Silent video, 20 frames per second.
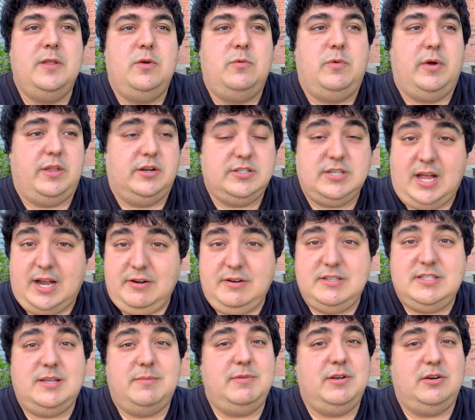whether it's hiring
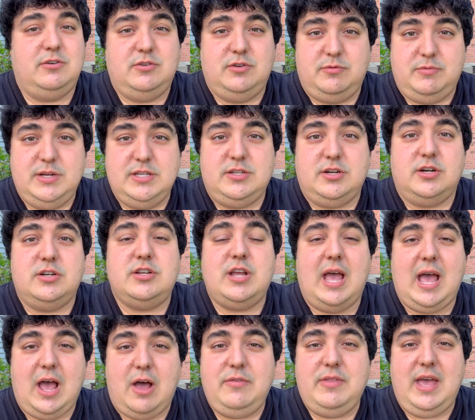somebody or doing research,
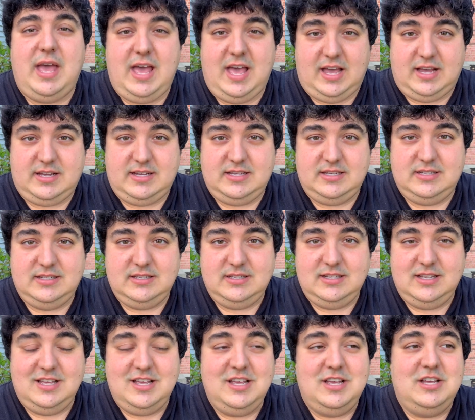how the heck
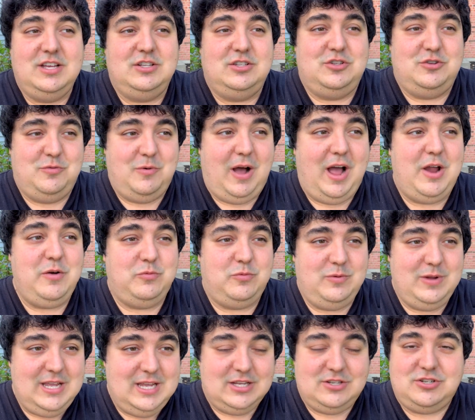do I
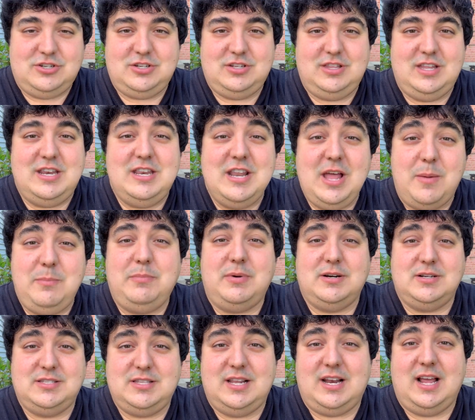reach the
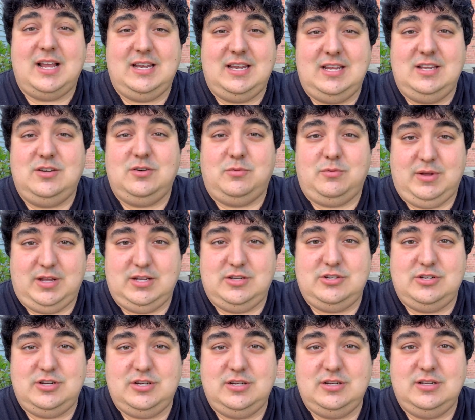numbers that I need to
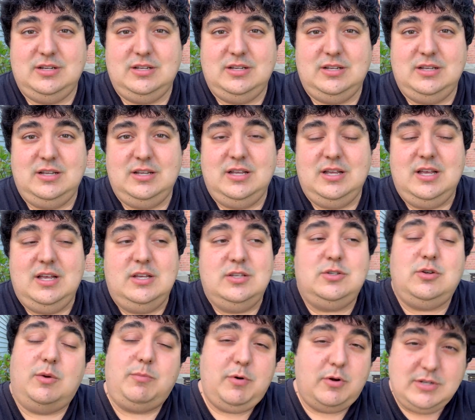reach?
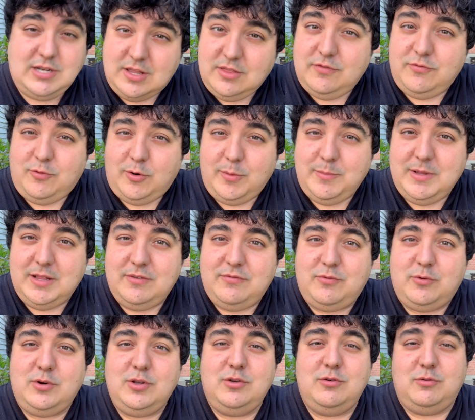So I broke down the formula
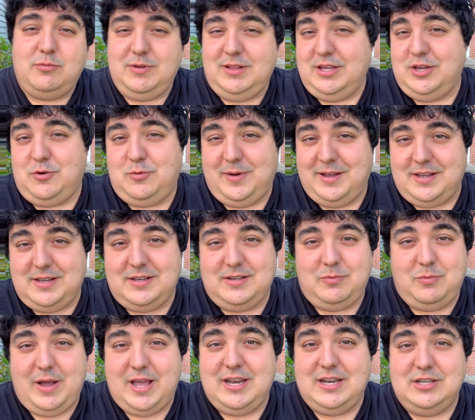for you. A really quick
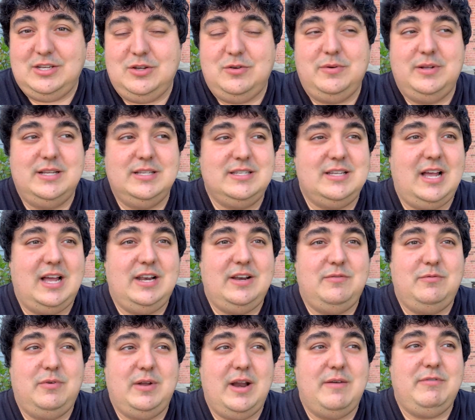way to do it is kind
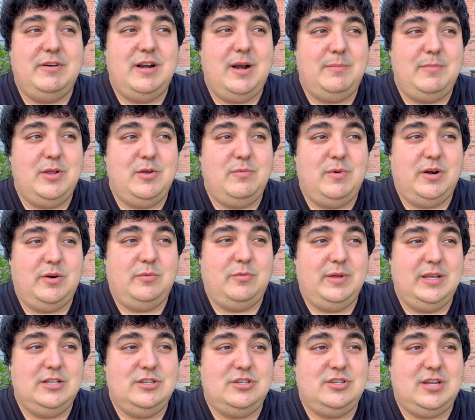of whatever number you want to
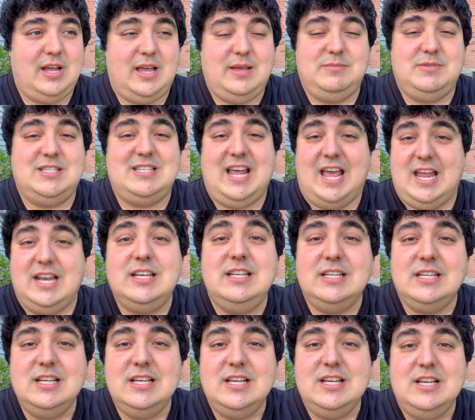reach times 10.
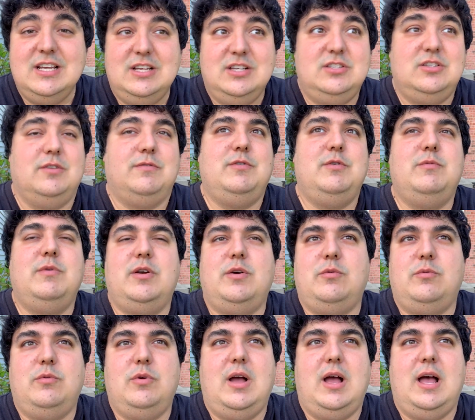So if you want
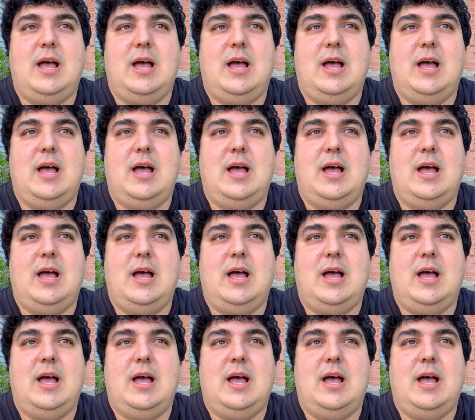to,